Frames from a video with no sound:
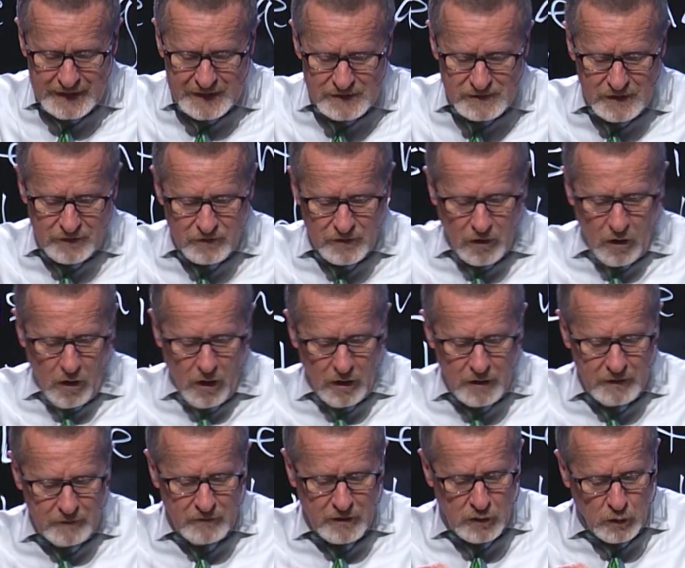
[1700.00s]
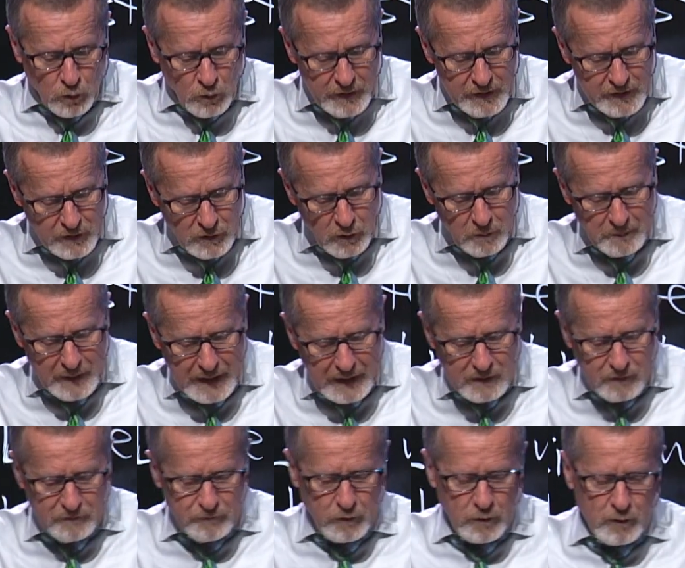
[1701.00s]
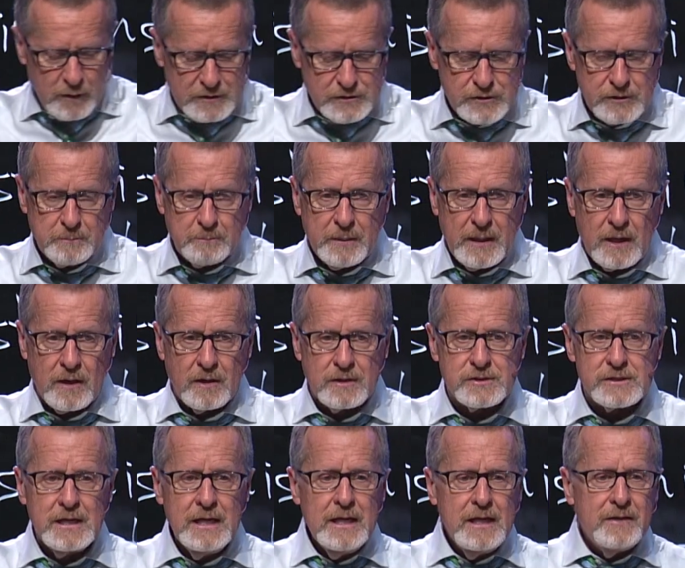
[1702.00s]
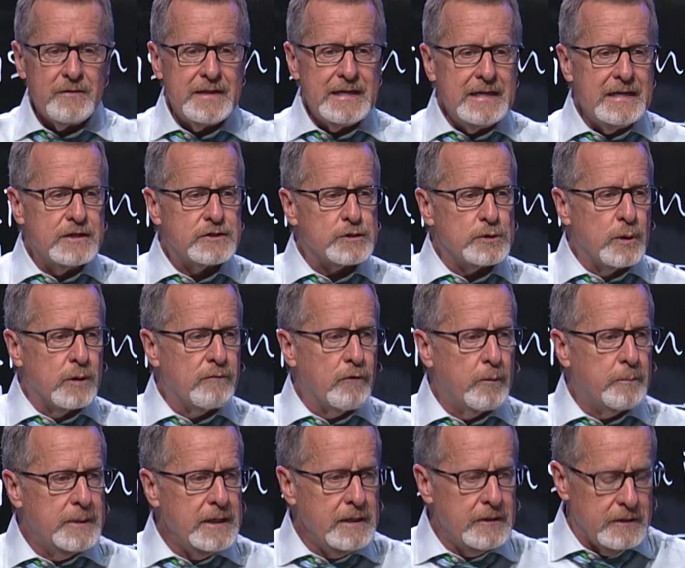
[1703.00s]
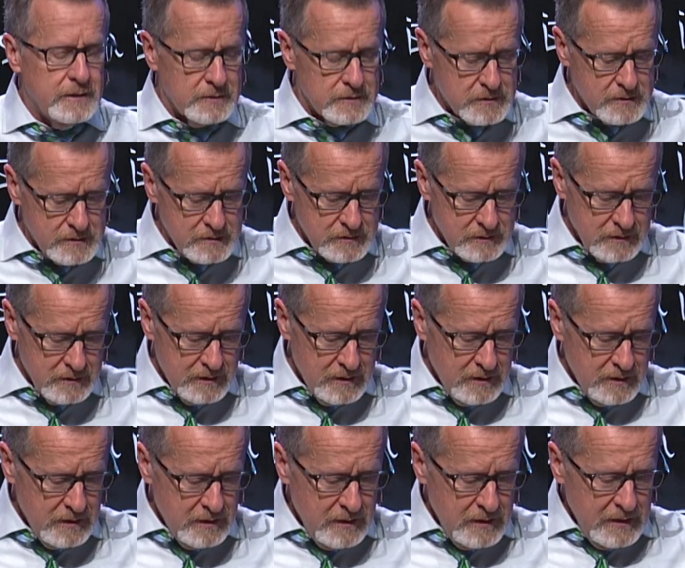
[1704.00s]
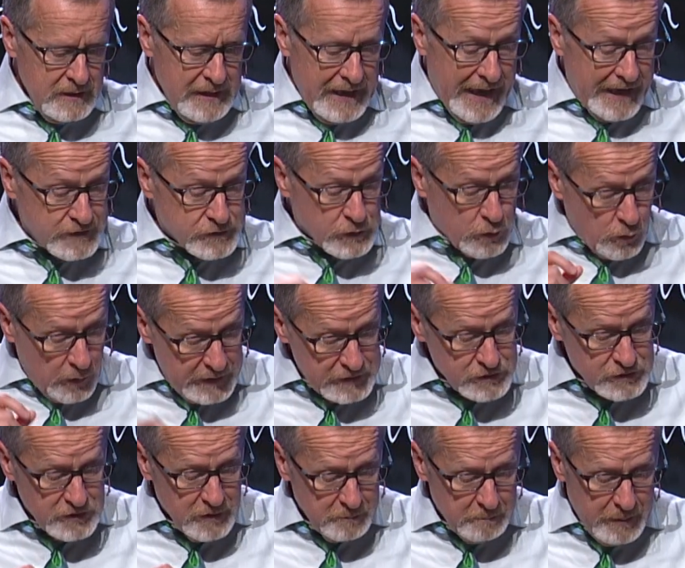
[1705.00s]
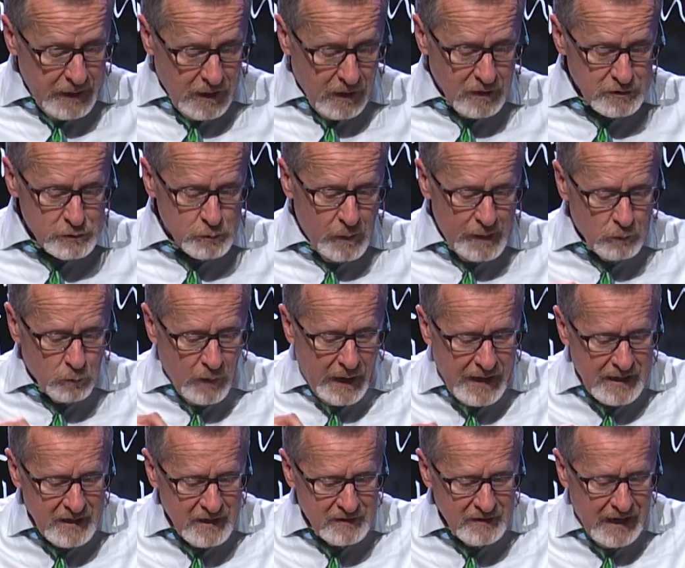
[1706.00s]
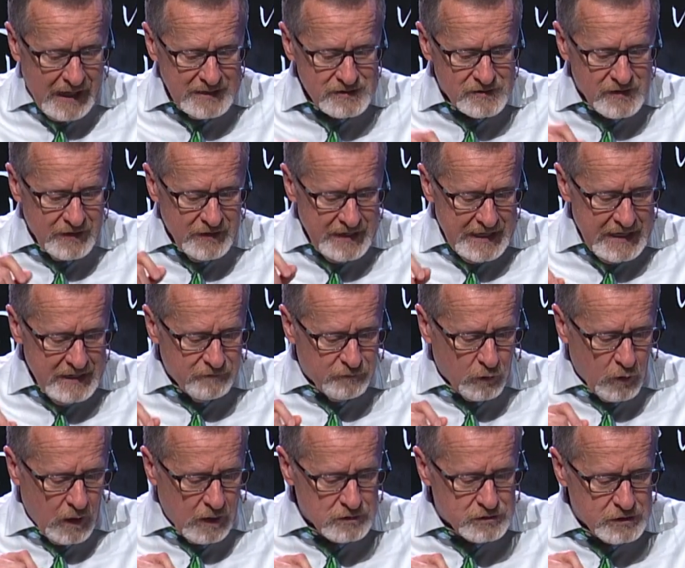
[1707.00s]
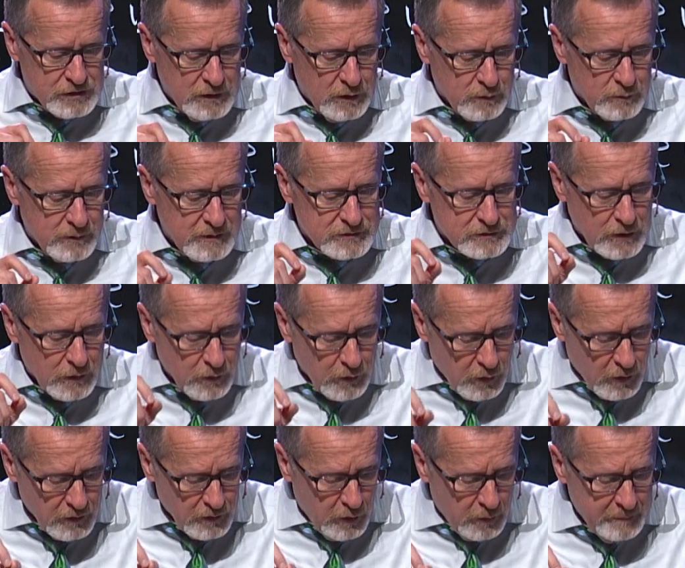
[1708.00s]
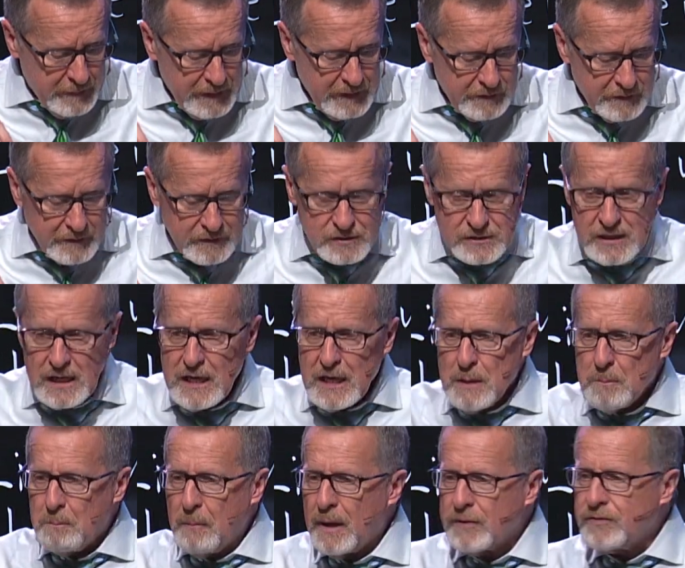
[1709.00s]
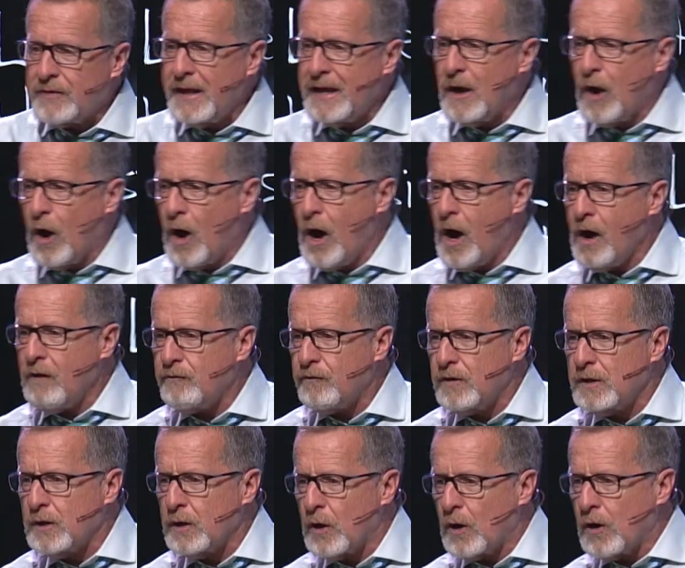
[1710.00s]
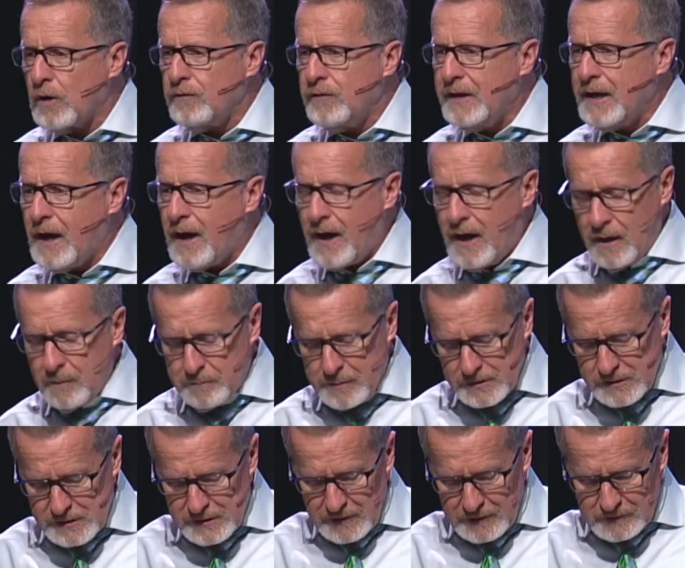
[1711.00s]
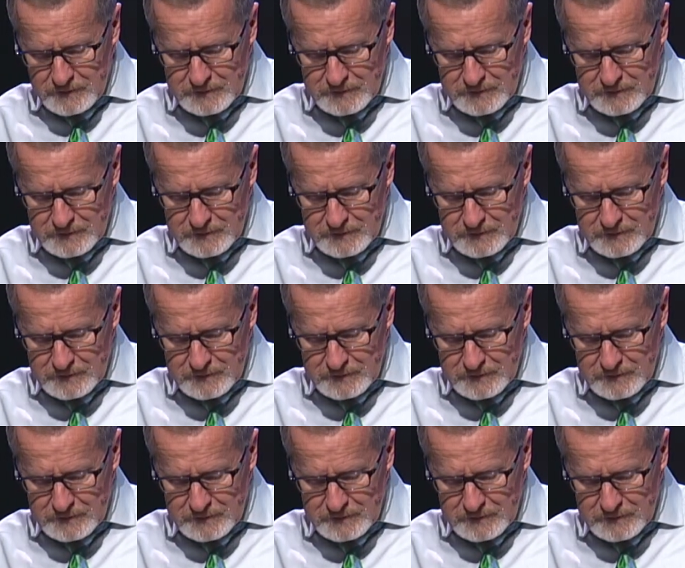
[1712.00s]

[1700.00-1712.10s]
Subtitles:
is at the heart of a critical matter for Christian parents, the issue of obedience. As Christian parents, we recognize the need for our children to learn obedience, but they often learn the opposite.